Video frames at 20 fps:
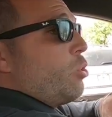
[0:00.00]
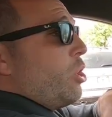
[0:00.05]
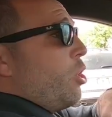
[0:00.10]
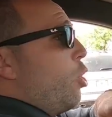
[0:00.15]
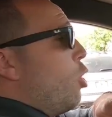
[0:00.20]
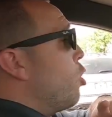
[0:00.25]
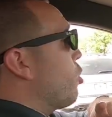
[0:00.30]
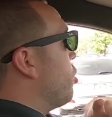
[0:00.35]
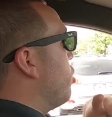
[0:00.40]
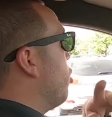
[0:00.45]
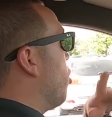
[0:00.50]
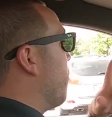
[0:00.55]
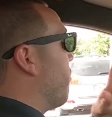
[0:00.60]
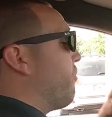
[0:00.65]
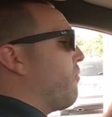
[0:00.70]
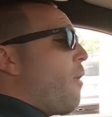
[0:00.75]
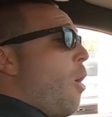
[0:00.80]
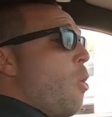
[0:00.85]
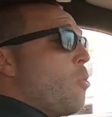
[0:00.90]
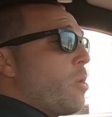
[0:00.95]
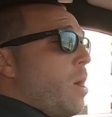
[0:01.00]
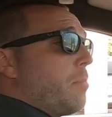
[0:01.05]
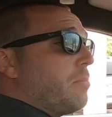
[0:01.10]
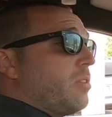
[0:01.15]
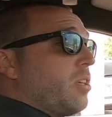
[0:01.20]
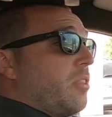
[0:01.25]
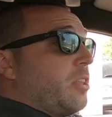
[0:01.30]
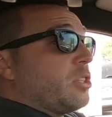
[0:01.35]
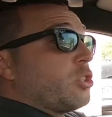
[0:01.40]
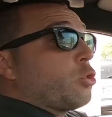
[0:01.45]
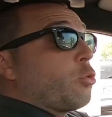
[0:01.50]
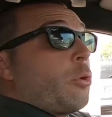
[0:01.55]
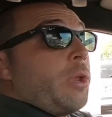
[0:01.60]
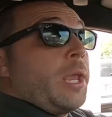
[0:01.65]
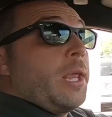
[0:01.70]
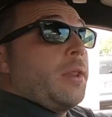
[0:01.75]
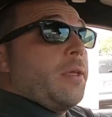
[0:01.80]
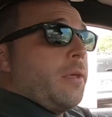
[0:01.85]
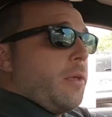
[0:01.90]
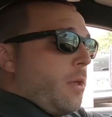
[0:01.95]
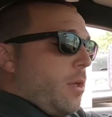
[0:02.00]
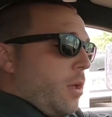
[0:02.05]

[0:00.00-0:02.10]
you can hook your phone up to the screen.